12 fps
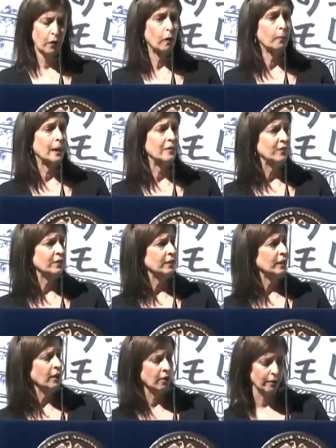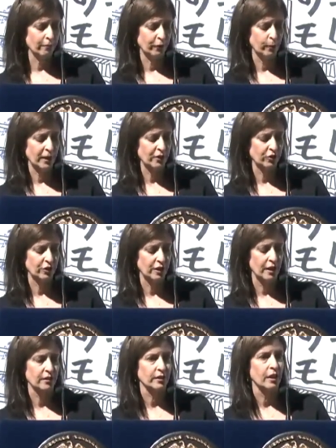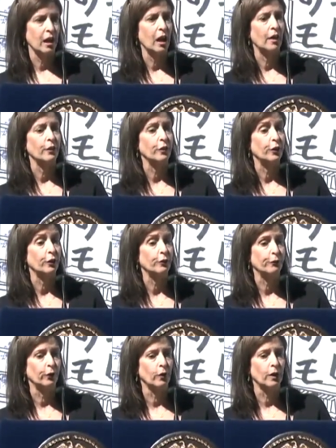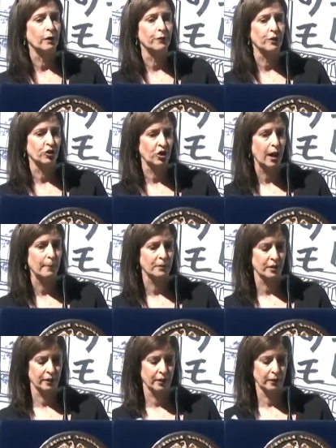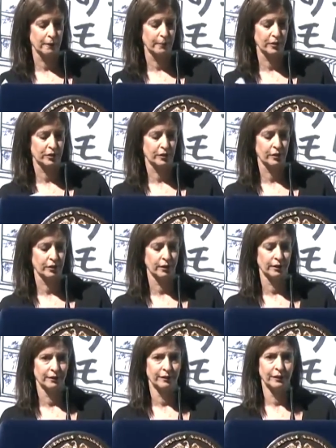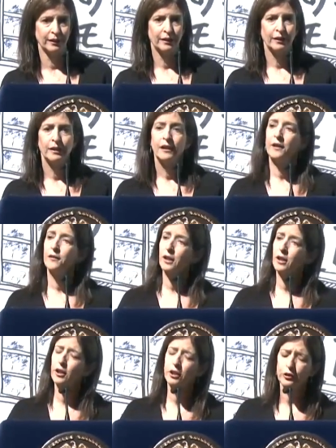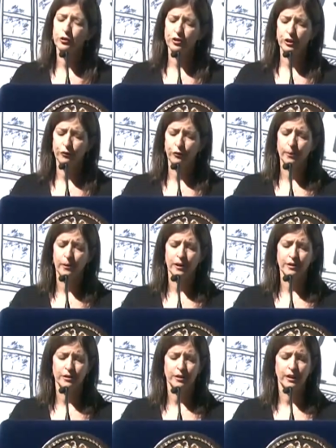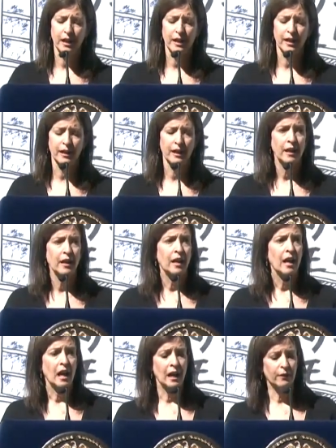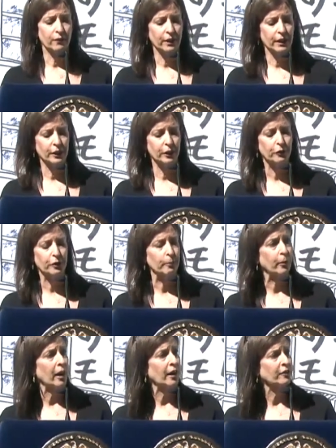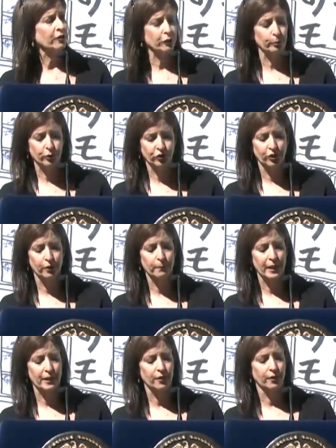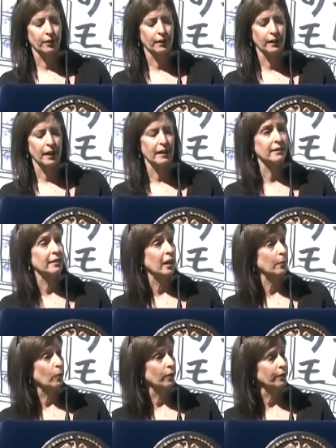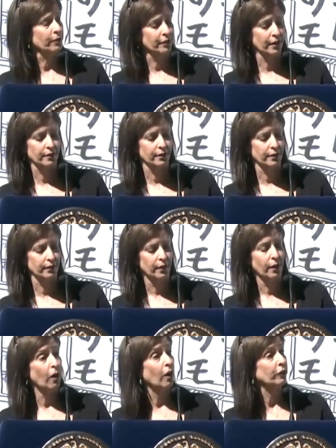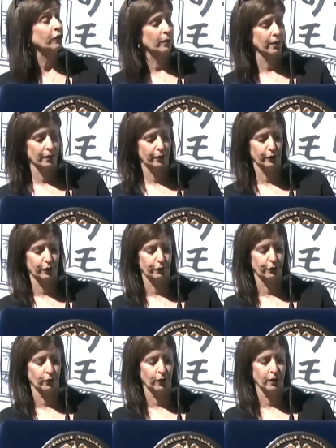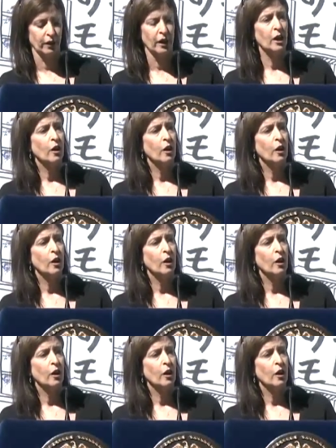or by visiting our information desk on the 3rd floor of the shops at Columbus Circle. At the conclusion of remarks today, I invite you, the press, to Bouchon Bakery at Time Warner Center, also on the 3rd floor,